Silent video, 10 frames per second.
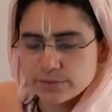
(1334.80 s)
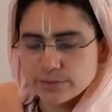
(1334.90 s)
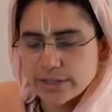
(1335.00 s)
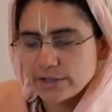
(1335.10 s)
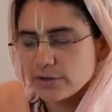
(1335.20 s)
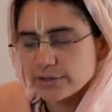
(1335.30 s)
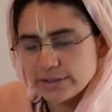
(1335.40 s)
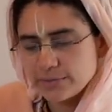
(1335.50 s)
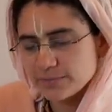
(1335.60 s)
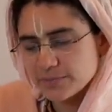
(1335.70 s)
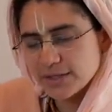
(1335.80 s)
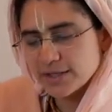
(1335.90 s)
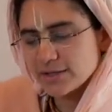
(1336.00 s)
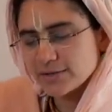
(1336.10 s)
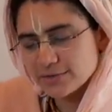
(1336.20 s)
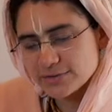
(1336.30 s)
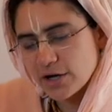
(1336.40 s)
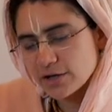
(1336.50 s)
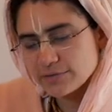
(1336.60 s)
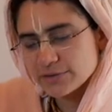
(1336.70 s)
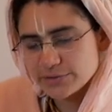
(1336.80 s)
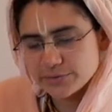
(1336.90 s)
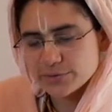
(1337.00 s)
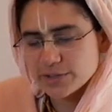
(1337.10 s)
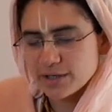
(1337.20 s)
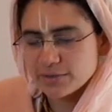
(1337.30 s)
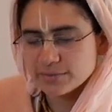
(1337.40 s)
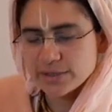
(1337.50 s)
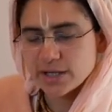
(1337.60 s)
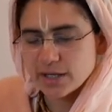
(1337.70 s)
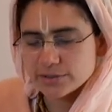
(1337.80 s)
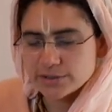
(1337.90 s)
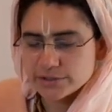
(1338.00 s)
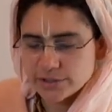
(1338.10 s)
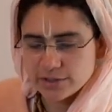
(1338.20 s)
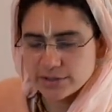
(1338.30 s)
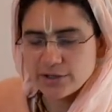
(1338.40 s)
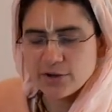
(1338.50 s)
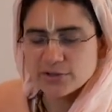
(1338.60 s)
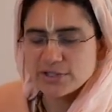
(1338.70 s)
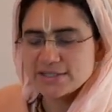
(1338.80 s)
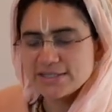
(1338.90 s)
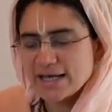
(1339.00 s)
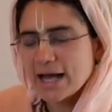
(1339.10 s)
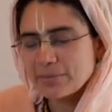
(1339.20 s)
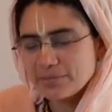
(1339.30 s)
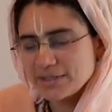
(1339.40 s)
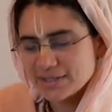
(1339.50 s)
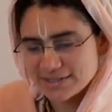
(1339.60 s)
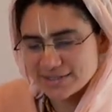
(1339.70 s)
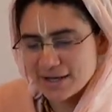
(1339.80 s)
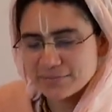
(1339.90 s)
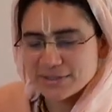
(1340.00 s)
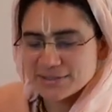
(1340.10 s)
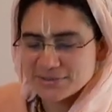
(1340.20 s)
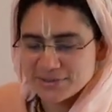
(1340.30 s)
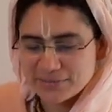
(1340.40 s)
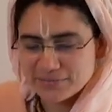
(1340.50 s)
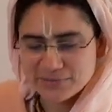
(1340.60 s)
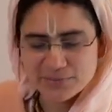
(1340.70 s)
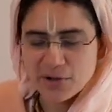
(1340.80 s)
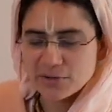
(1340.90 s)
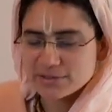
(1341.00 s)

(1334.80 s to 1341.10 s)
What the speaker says: They only Sarva Sukha Mayadisha. They only see happiness coming to them from all